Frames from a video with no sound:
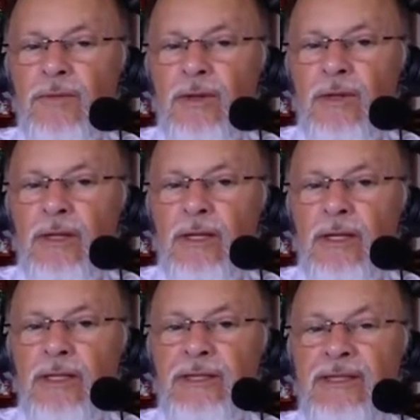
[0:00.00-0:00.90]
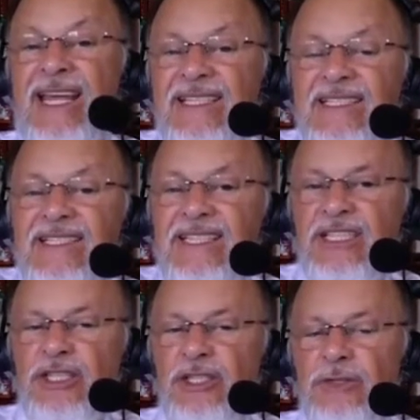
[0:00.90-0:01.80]
decides,
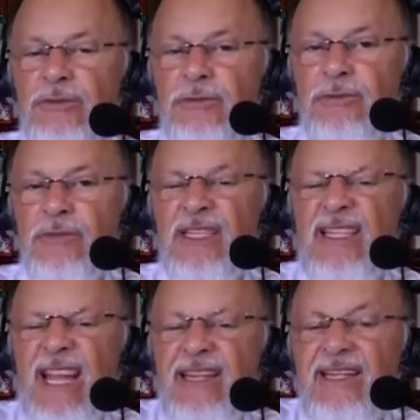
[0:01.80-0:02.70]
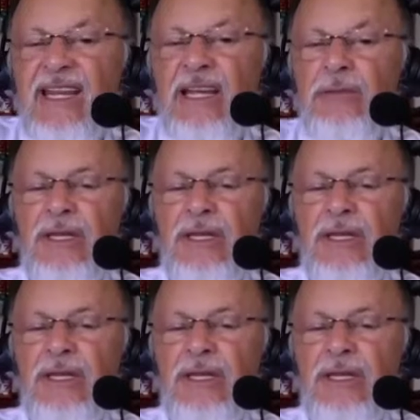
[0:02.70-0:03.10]
determines,